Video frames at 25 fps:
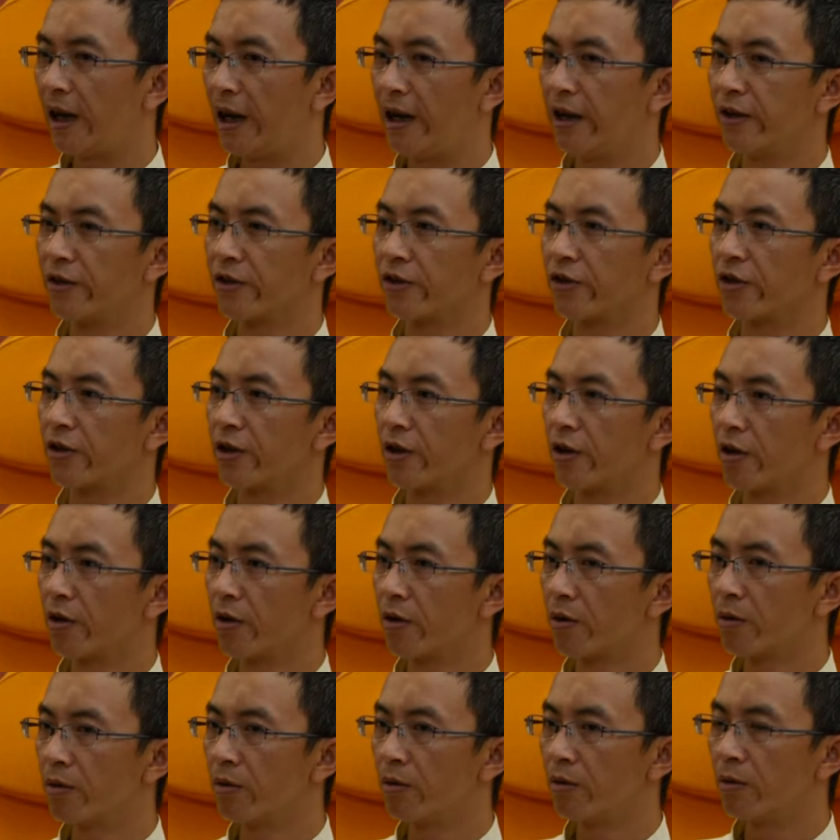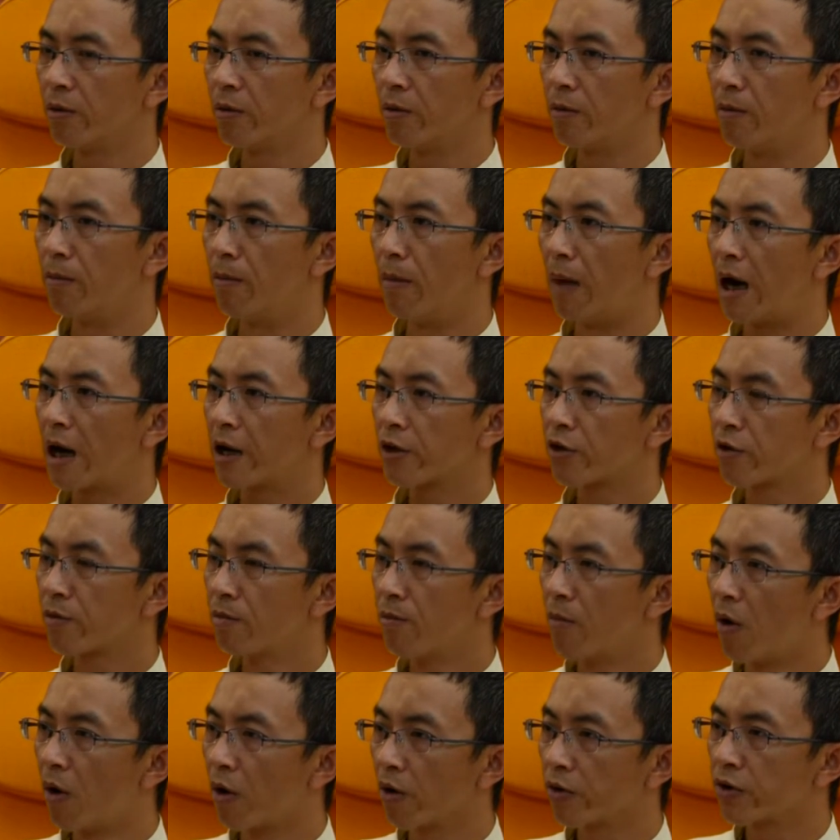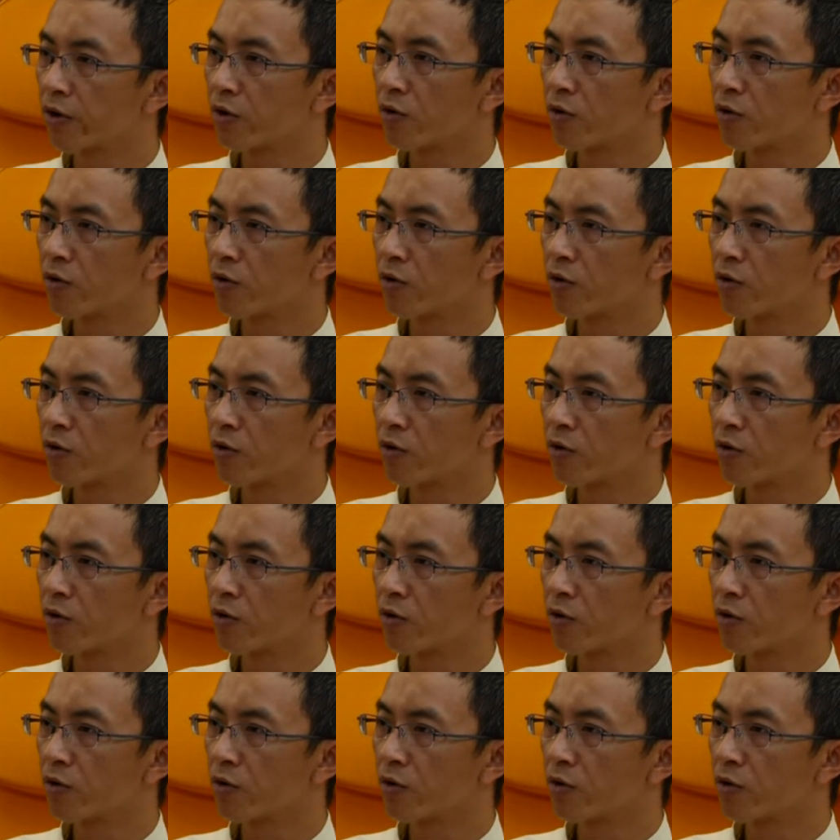and still much more